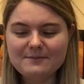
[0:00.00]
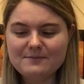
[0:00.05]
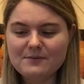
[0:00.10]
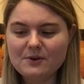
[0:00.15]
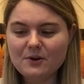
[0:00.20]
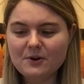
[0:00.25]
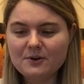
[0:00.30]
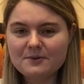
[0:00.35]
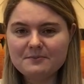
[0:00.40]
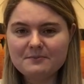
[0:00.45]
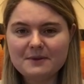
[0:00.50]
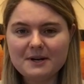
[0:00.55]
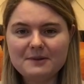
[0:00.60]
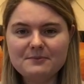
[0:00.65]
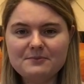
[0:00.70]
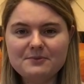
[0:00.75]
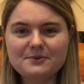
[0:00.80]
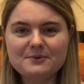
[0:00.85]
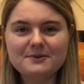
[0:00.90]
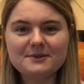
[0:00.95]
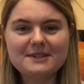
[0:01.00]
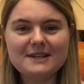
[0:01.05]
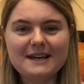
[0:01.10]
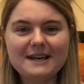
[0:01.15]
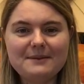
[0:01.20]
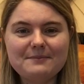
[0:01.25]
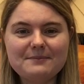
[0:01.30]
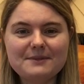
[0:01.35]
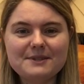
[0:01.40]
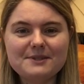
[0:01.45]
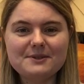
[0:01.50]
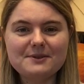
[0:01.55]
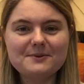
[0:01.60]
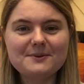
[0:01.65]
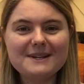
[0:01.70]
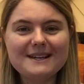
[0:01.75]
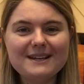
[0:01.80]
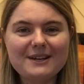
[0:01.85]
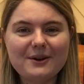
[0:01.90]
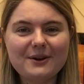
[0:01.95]
on my board, so
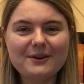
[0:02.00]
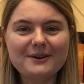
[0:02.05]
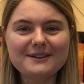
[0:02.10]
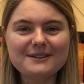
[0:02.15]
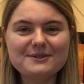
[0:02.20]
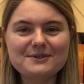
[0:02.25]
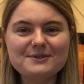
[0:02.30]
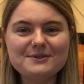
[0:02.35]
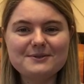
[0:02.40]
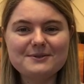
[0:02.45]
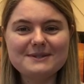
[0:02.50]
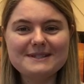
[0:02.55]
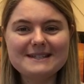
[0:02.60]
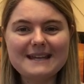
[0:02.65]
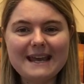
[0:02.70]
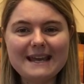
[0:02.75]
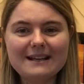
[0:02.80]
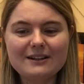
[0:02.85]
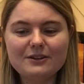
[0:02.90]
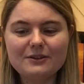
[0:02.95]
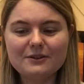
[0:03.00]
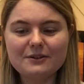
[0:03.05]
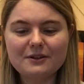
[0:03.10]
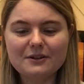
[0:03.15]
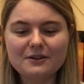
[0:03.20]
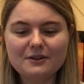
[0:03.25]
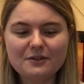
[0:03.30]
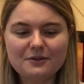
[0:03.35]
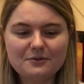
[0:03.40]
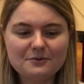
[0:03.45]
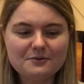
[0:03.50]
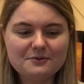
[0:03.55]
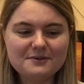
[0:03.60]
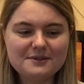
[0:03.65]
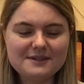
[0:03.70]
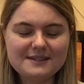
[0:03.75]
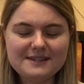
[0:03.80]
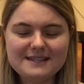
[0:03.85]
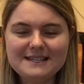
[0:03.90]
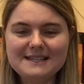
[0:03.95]
we're going to take a look through
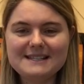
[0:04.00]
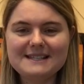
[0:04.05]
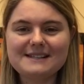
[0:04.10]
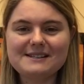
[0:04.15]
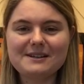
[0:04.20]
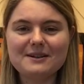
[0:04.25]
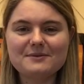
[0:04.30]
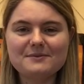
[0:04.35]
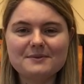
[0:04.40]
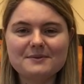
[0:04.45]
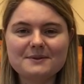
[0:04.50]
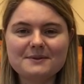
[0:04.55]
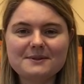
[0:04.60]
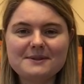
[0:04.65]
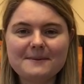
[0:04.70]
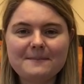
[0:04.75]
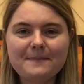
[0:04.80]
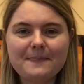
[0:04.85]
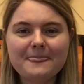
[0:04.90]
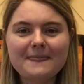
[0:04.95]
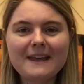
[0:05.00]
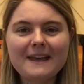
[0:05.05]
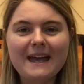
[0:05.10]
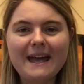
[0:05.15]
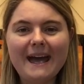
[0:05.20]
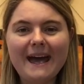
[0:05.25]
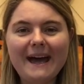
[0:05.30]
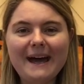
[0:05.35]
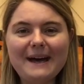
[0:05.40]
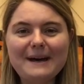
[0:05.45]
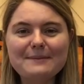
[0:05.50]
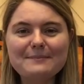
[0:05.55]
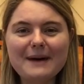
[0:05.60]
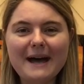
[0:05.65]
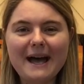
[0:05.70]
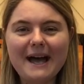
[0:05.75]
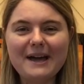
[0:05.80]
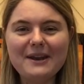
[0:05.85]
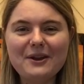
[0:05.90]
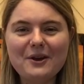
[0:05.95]
these examples
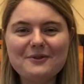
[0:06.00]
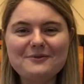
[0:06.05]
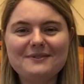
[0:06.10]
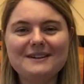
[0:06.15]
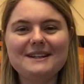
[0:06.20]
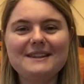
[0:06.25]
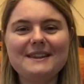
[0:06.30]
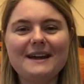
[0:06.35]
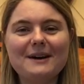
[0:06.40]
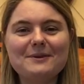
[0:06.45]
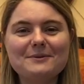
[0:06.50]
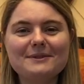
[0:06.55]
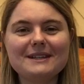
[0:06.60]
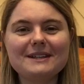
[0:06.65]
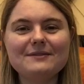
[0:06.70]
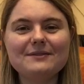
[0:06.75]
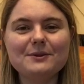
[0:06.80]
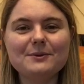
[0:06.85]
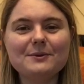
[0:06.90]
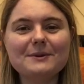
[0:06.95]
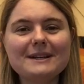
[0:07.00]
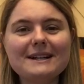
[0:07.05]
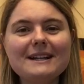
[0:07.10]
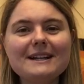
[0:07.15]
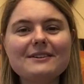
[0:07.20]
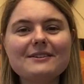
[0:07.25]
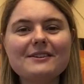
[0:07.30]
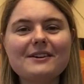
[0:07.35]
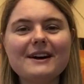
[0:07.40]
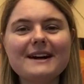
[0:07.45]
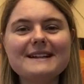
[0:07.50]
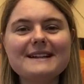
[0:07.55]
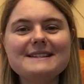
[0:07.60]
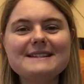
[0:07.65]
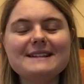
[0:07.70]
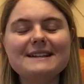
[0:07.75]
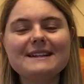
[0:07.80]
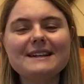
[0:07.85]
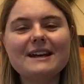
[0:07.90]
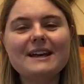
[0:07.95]
and hopefully that will give you a clearer idea
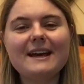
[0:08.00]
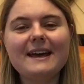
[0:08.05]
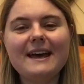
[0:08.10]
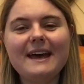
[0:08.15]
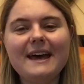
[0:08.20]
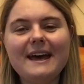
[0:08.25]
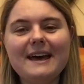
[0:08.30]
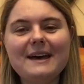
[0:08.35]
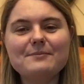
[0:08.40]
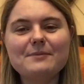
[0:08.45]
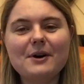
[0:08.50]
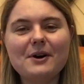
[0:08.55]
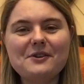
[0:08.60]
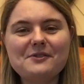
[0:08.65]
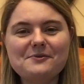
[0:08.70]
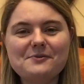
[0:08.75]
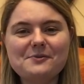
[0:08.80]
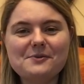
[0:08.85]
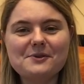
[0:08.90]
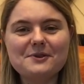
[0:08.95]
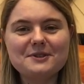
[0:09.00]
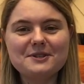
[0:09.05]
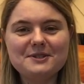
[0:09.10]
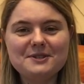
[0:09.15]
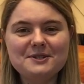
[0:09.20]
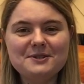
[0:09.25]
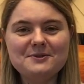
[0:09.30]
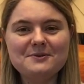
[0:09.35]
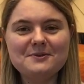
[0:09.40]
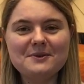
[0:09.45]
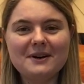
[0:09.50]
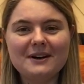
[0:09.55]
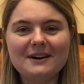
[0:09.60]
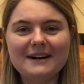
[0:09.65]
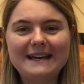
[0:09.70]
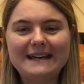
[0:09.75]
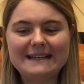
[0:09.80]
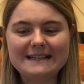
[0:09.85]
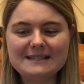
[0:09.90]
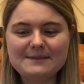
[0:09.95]
of what you are
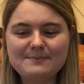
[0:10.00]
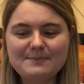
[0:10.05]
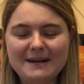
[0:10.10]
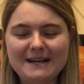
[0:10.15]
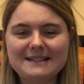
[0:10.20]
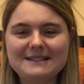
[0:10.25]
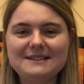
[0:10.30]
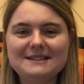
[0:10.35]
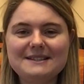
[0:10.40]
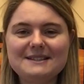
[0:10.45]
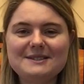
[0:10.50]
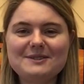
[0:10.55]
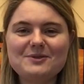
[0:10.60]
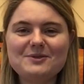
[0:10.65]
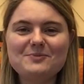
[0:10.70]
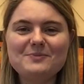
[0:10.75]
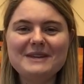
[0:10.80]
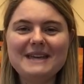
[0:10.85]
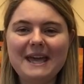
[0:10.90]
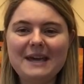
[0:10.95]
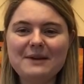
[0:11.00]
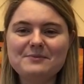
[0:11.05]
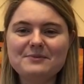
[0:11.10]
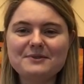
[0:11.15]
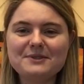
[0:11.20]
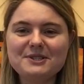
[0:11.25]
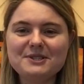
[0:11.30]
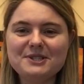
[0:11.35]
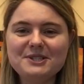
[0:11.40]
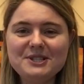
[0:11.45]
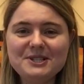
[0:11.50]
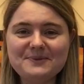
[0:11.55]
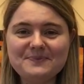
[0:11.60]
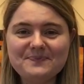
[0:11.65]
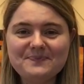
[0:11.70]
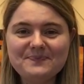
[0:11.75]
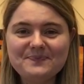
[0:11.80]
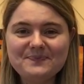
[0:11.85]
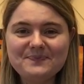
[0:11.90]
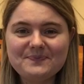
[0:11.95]
expected to be able to do.
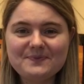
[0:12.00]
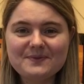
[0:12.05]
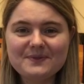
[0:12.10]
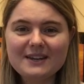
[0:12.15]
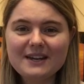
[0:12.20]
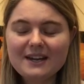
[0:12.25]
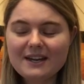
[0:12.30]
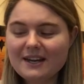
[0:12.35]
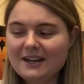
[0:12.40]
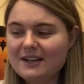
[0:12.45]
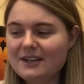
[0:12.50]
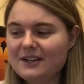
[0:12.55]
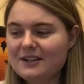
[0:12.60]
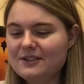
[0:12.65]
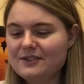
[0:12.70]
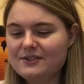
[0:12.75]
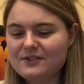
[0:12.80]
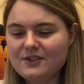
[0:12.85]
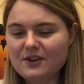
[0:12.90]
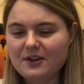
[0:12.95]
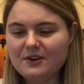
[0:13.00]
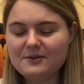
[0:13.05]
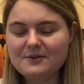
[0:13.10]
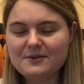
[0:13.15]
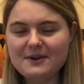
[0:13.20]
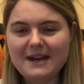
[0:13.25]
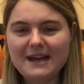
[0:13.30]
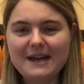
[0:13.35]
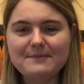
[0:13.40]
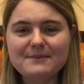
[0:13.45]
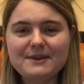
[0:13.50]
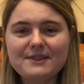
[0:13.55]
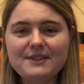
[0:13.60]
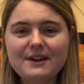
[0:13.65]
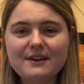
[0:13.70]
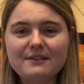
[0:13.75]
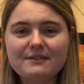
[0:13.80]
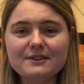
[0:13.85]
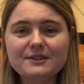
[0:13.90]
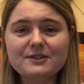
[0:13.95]
So
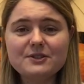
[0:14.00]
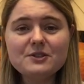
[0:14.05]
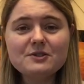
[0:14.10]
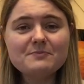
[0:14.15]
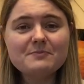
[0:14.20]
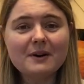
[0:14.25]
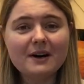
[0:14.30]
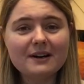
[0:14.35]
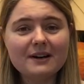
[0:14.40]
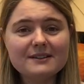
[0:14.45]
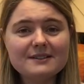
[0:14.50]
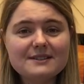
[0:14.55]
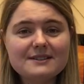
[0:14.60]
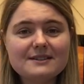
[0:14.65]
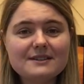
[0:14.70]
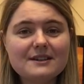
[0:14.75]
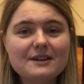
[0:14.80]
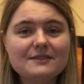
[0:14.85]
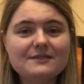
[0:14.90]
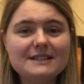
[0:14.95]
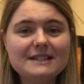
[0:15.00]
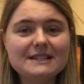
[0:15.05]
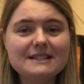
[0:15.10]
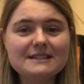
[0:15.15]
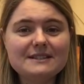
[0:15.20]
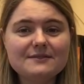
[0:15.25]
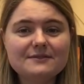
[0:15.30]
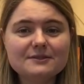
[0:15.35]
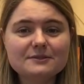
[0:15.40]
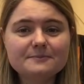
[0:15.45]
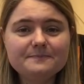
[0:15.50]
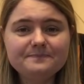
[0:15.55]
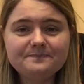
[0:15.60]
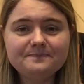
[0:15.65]
there are two parts of an interval.